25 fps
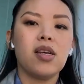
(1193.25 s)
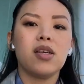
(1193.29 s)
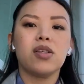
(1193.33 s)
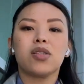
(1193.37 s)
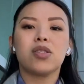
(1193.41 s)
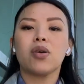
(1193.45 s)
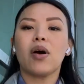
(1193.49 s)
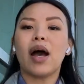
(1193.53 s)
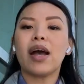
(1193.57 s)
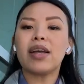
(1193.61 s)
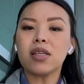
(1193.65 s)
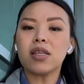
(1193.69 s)

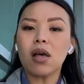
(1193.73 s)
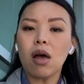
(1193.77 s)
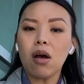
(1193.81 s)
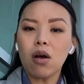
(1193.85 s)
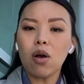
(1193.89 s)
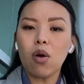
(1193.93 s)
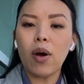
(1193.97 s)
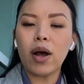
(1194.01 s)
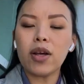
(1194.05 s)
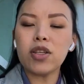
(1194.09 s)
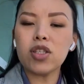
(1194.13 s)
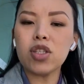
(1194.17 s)
So I saw
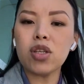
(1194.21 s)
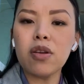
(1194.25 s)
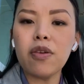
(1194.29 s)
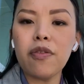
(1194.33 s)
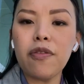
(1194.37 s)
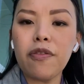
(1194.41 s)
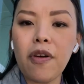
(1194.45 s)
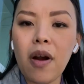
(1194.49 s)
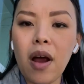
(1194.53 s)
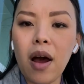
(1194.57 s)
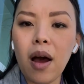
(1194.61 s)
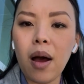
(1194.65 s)
a question
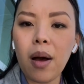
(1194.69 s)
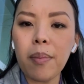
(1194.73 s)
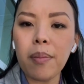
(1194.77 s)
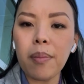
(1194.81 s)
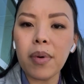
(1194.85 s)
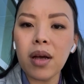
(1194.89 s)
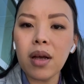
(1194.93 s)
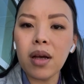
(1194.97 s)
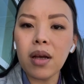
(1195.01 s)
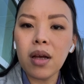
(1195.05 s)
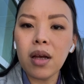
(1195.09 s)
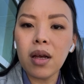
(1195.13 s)

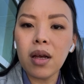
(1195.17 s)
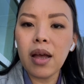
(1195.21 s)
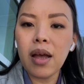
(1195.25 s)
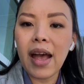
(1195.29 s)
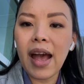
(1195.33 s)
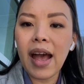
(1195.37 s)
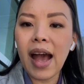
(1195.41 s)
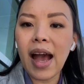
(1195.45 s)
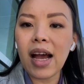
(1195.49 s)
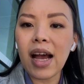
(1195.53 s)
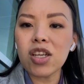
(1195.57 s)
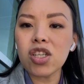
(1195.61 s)
from
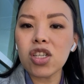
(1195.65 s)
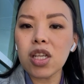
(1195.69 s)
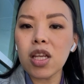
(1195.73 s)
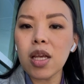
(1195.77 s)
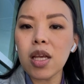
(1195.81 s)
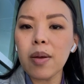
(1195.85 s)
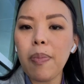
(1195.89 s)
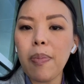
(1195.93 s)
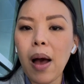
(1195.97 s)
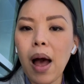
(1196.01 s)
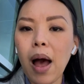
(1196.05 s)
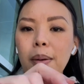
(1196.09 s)

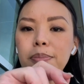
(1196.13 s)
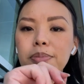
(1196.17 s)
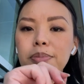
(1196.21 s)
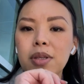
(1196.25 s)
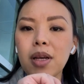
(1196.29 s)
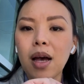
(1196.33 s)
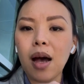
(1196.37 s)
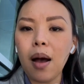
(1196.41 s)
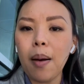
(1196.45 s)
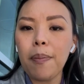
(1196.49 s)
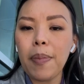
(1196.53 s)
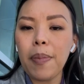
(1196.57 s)
Ashley popped
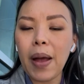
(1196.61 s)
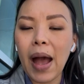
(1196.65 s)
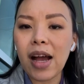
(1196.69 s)
up.